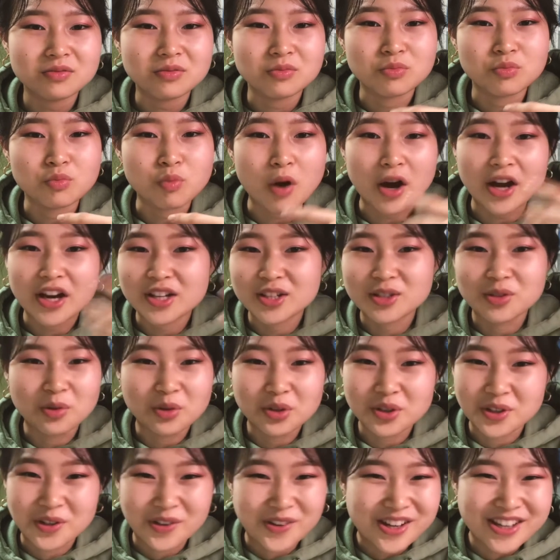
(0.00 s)
why is North
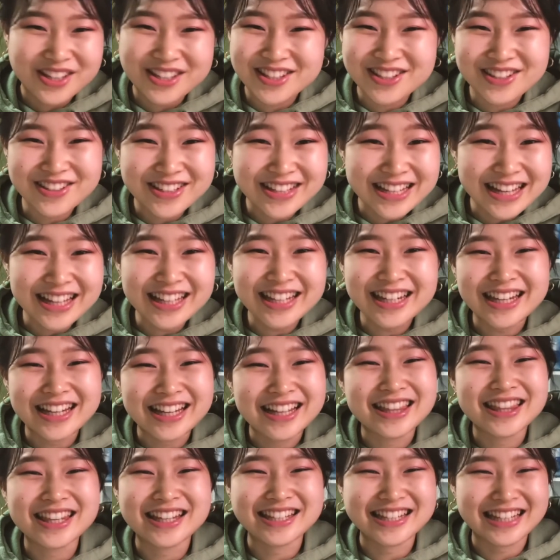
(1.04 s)
Korea still standing?
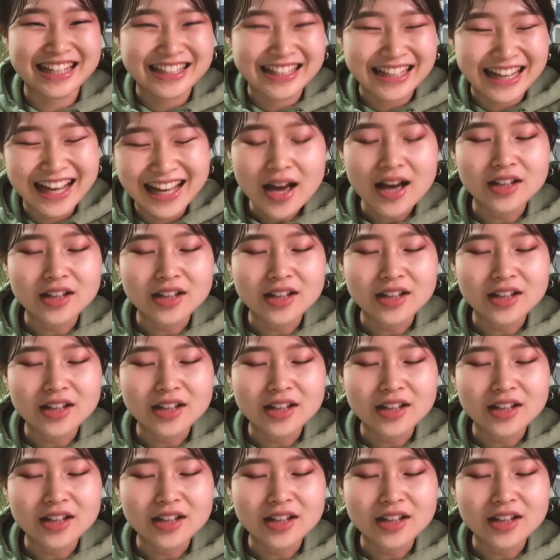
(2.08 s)
Things like that.